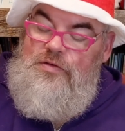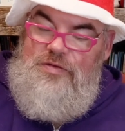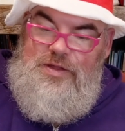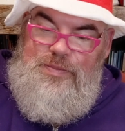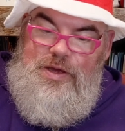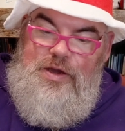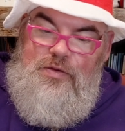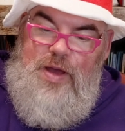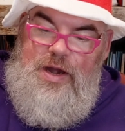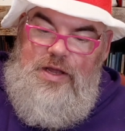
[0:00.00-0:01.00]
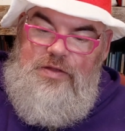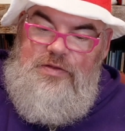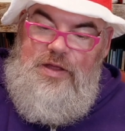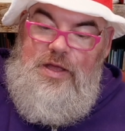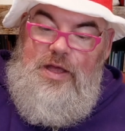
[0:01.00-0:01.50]
They're sleeping in
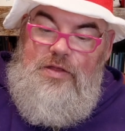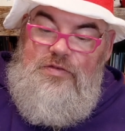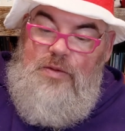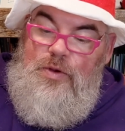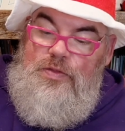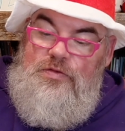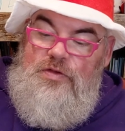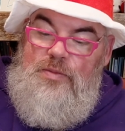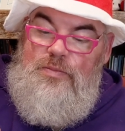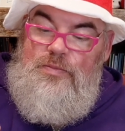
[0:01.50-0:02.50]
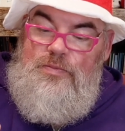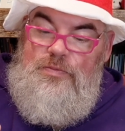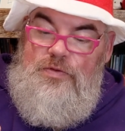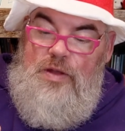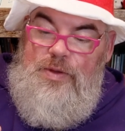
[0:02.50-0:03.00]
crannies. Some on their
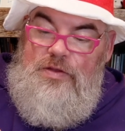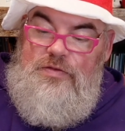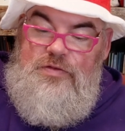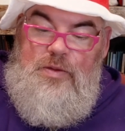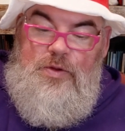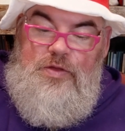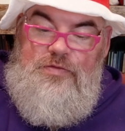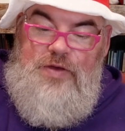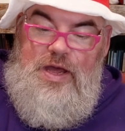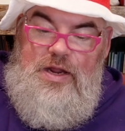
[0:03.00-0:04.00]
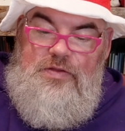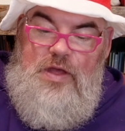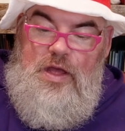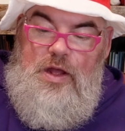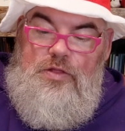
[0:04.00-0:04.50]
stomachs and some on their fannies.
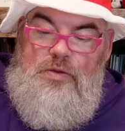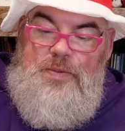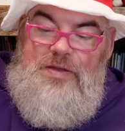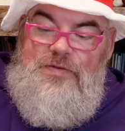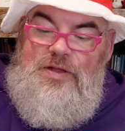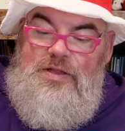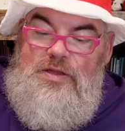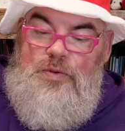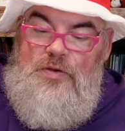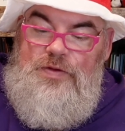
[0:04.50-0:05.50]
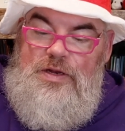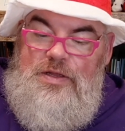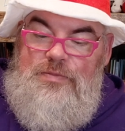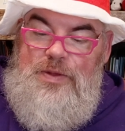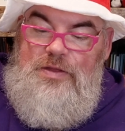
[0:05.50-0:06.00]
They're
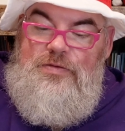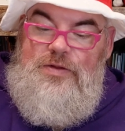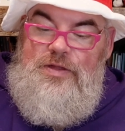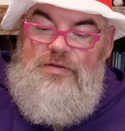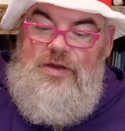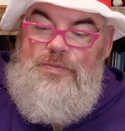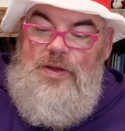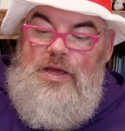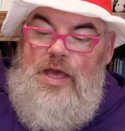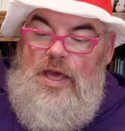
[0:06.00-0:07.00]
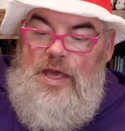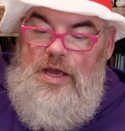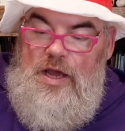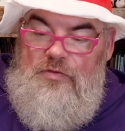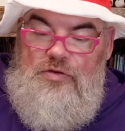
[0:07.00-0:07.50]
perfectly peacefully sleeping
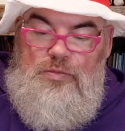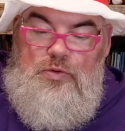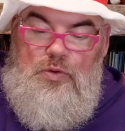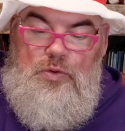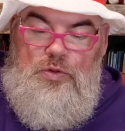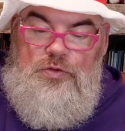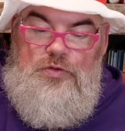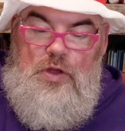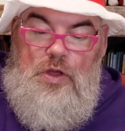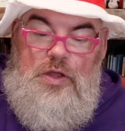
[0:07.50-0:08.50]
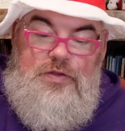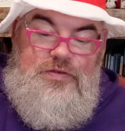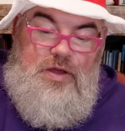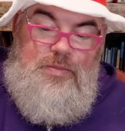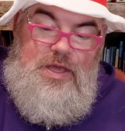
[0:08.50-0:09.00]
in comfortable holes.
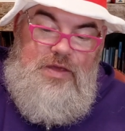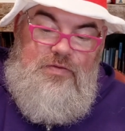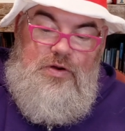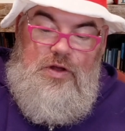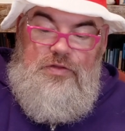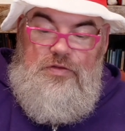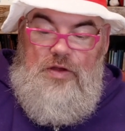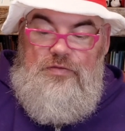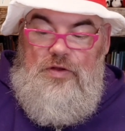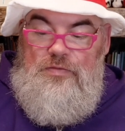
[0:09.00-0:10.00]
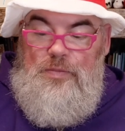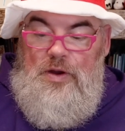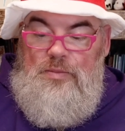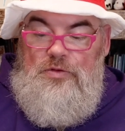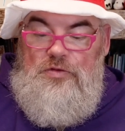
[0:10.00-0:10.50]
Some even on soft, tough
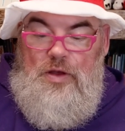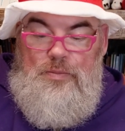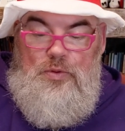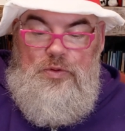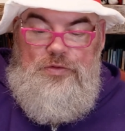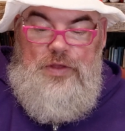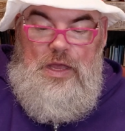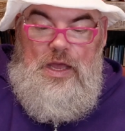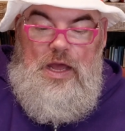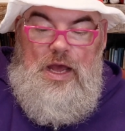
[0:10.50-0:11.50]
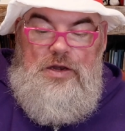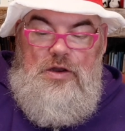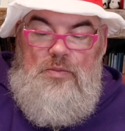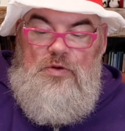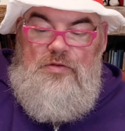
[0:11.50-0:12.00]
barbershop poles. A
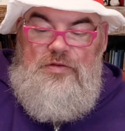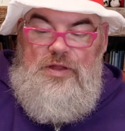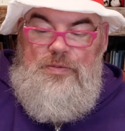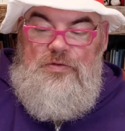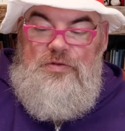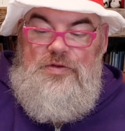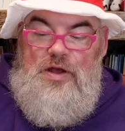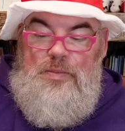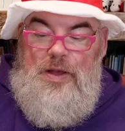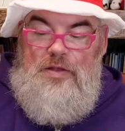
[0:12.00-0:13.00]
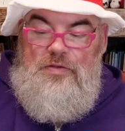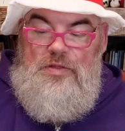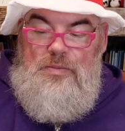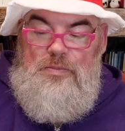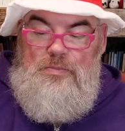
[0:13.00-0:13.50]
number of sleepers has now passed
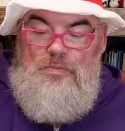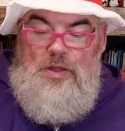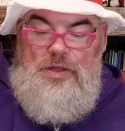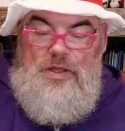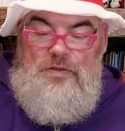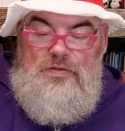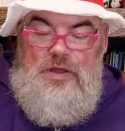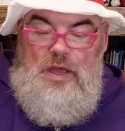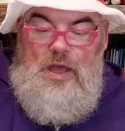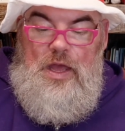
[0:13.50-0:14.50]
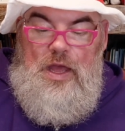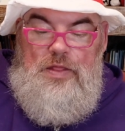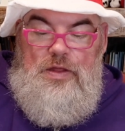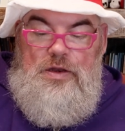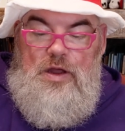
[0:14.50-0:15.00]
the millions,
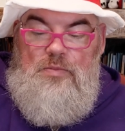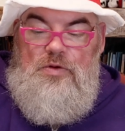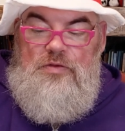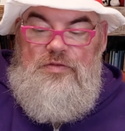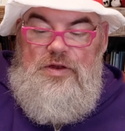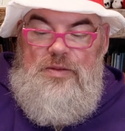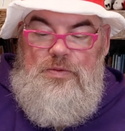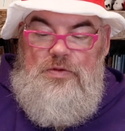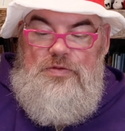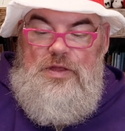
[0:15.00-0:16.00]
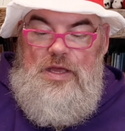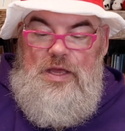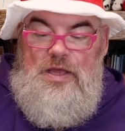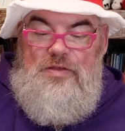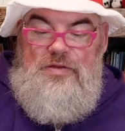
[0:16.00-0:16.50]
and the number of sleepers
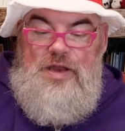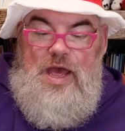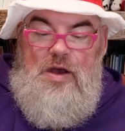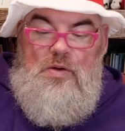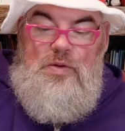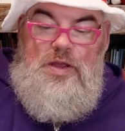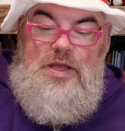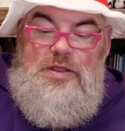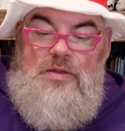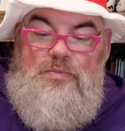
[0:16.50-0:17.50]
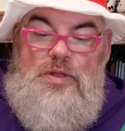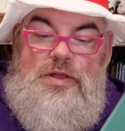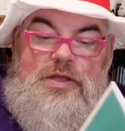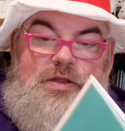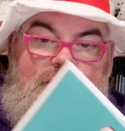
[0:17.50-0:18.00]
is now in the
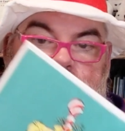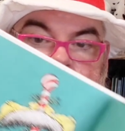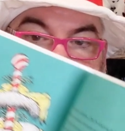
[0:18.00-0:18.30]
billions.